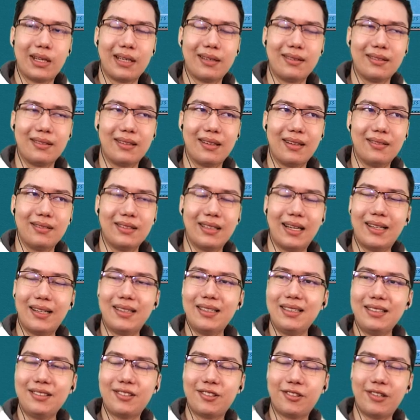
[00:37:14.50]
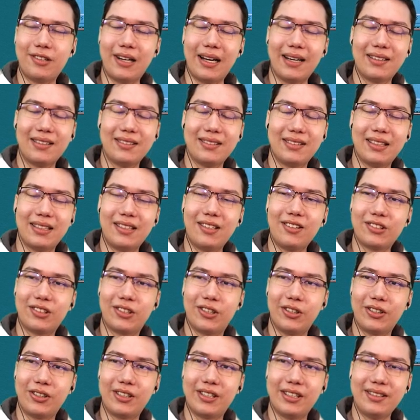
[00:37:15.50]
uh, I didn't eat crackers. They're not
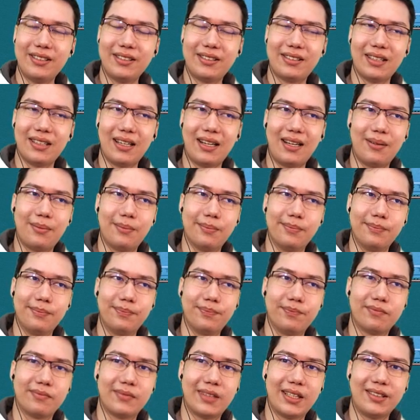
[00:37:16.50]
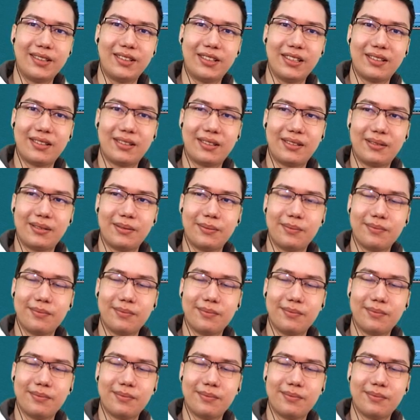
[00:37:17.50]
cookies. Um, they're just